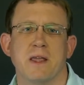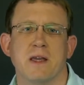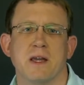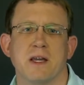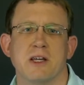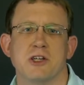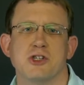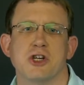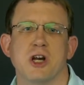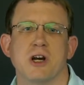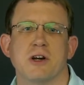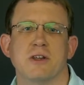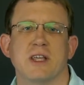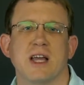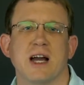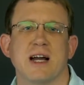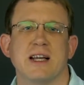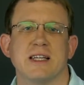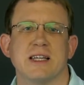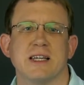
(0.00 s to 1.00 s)
He shared
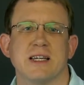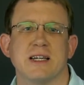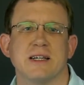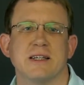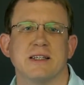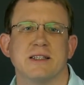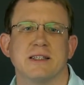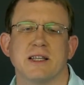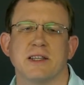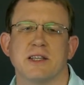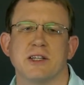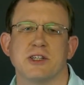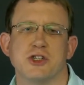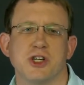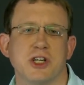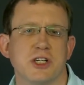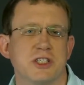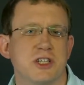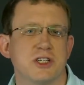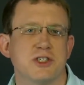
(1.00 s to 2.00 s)
the idea that the
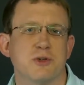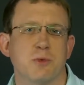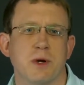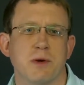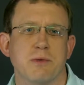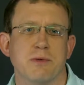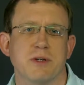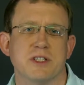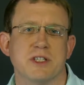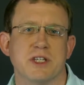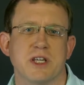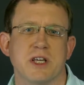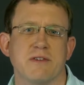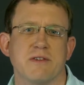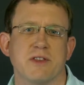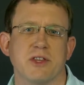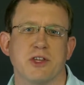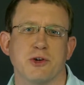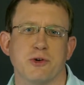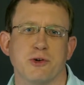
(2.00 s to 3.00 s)
Jesus we receive
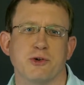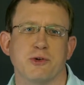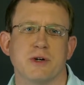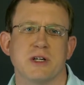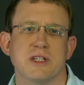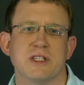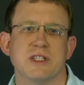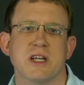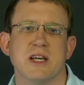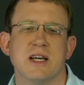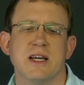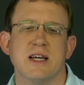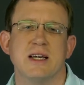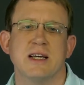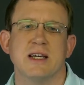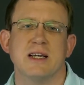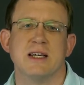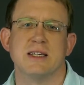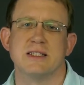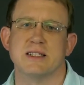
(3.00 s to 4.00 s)
in the Eucharist
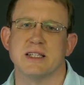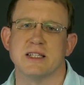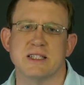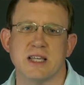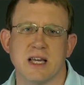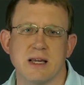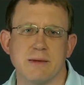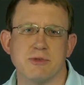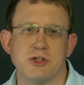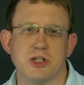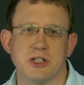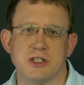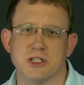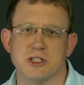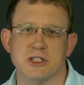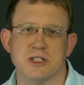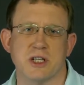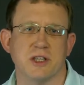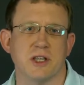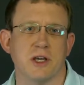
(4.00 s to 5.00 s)
is the same
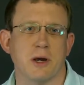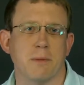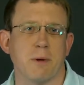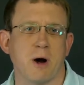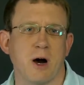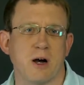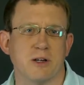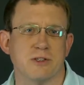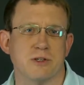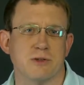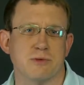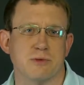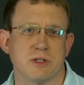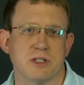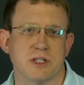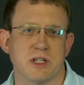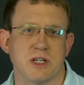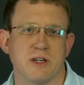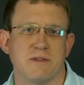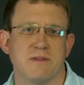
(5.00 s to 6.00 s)
Jesus that the apostles
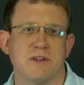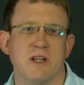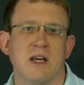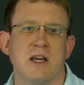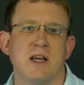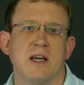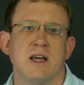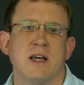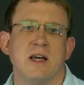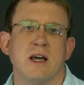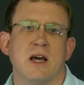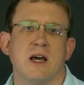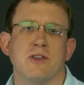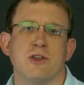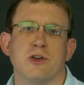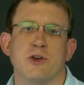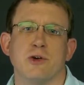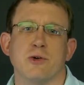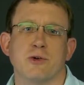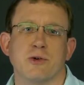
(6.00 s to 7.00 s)
received in
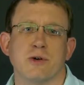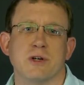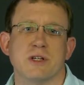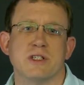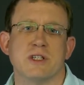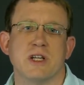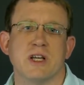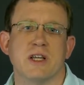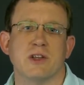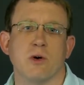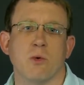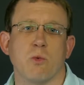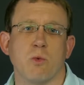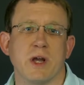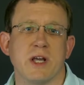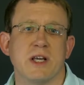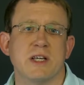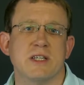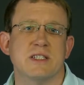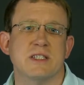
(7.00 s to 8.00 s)
the Eucharist in the
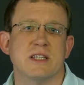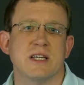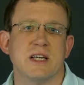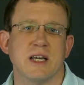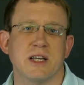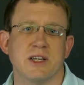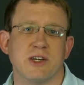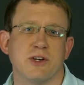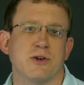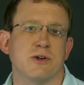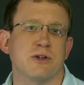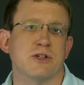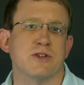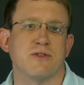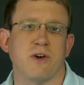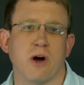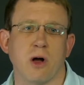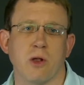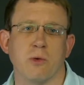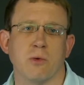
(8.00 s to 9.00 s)
weeks and years
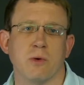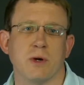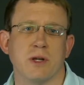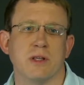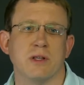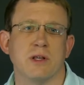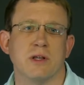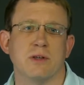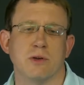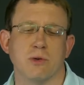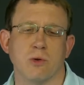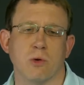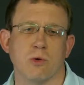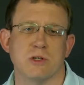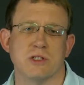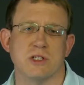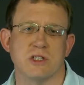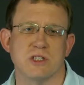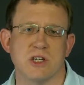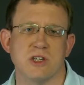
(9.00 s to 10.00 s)
following the
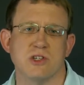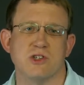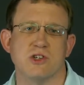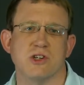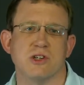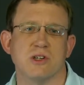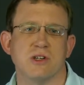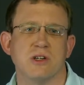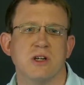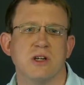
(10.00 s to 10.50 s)
Lord's Ascension.